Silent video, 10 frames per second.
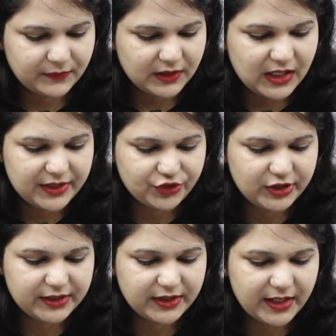
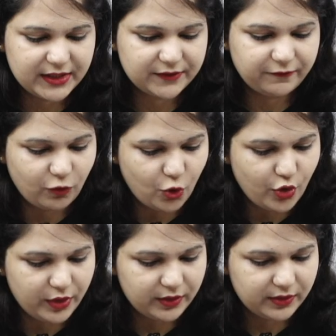Anjali says
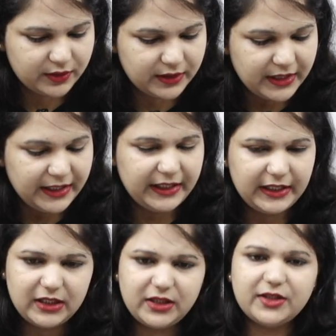for
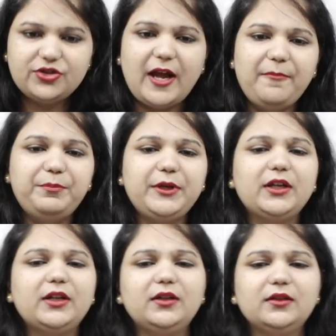in the
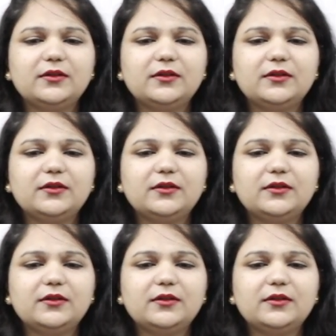champion.